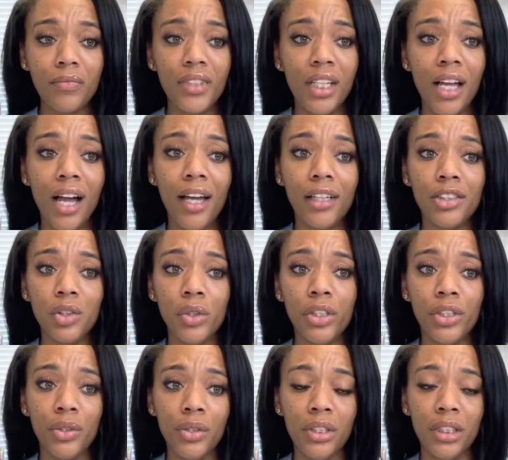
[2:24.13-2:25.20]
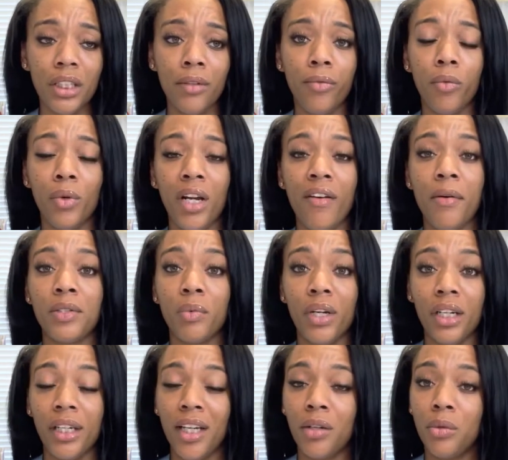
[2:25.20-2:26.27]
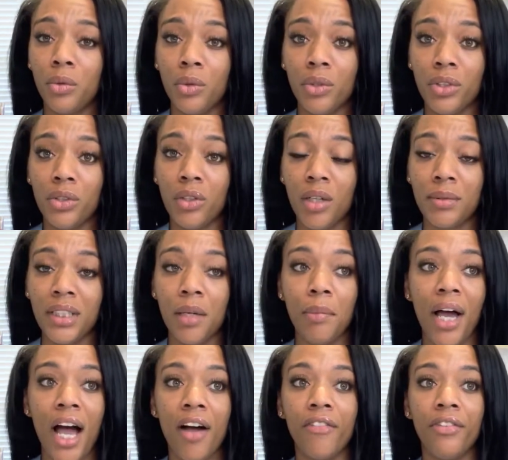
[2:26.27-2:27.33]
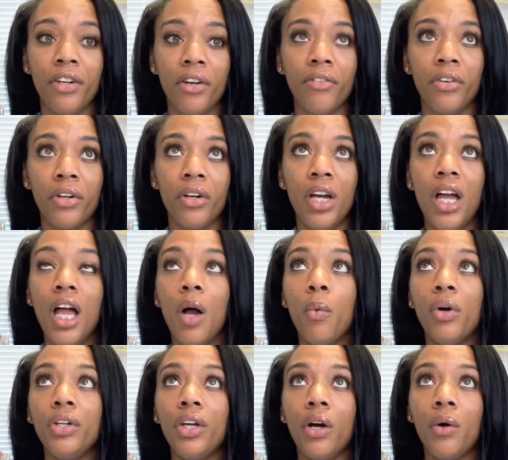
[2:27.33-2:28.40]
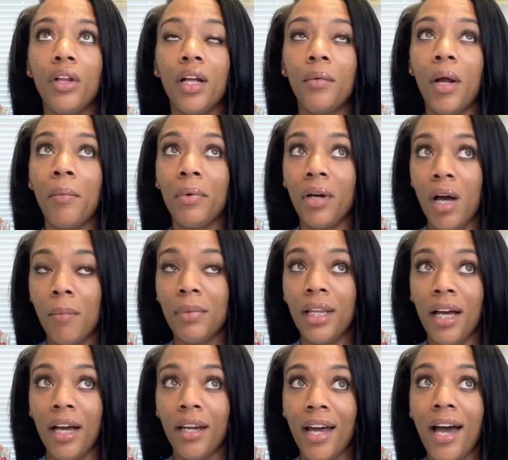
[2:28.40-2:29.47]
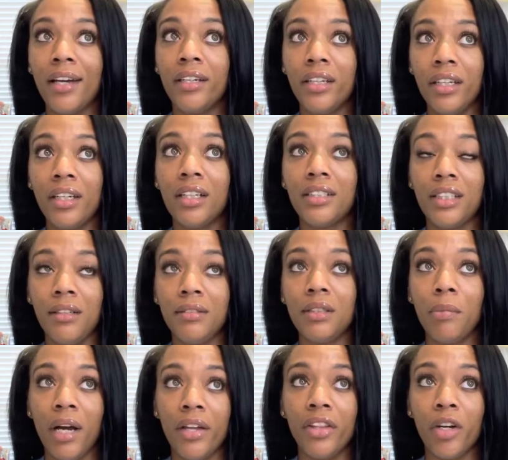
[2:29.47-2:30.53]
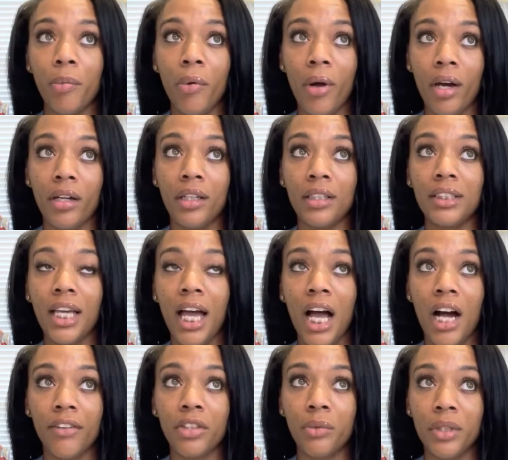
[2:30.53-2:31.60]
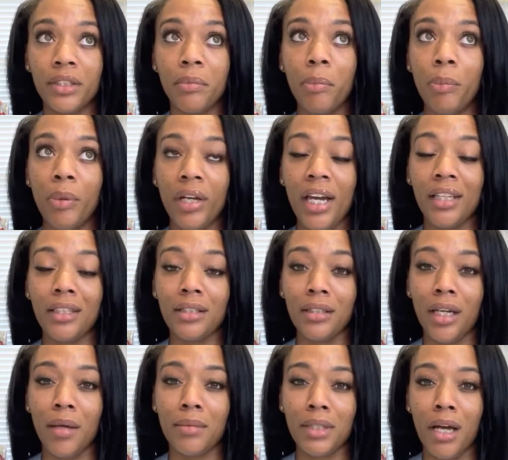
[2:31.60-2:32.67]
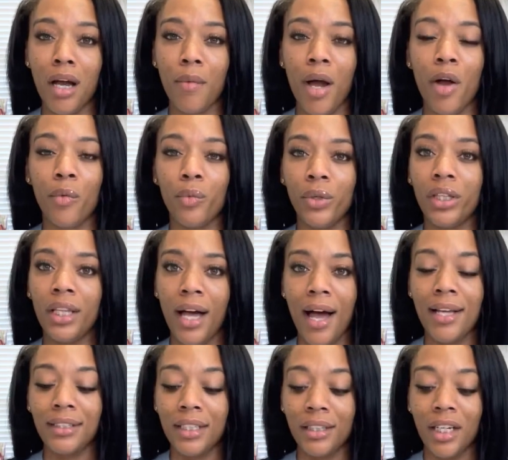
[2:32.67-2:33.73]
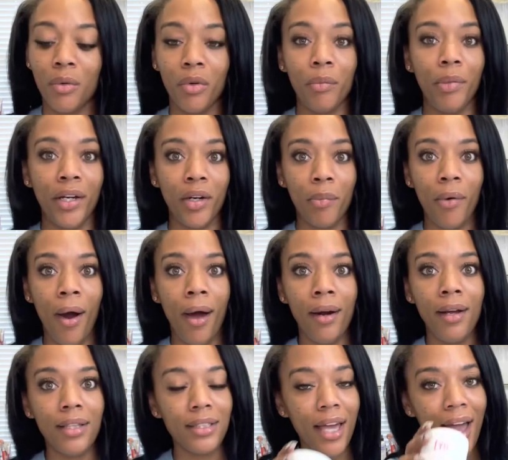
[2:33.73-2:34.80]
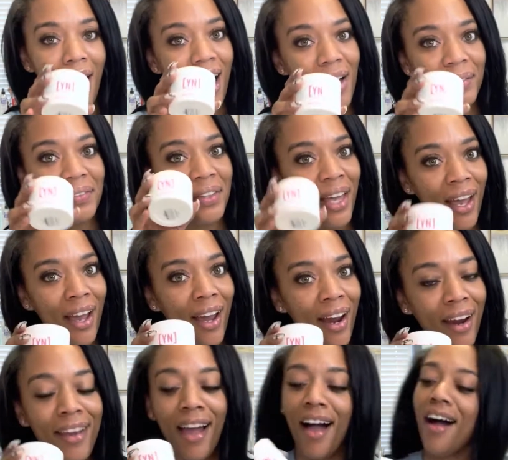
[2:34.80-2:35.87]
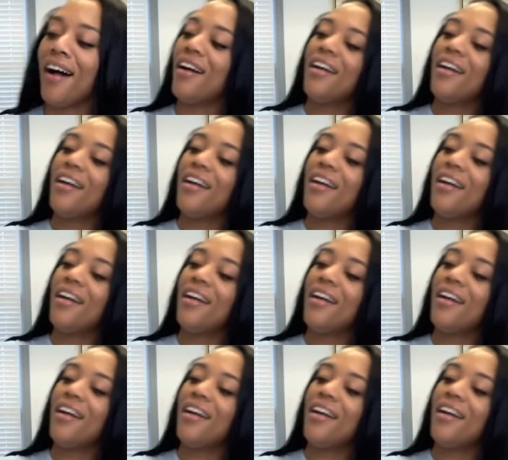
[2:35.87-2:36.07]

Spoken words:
I enjoy using it for when I was working at Goulds, you know what I'm saying? But I've never, well, no, I'm lying. I did continue to buy their products afterwards, but at the same time, I realized that there were better products out there, y'all.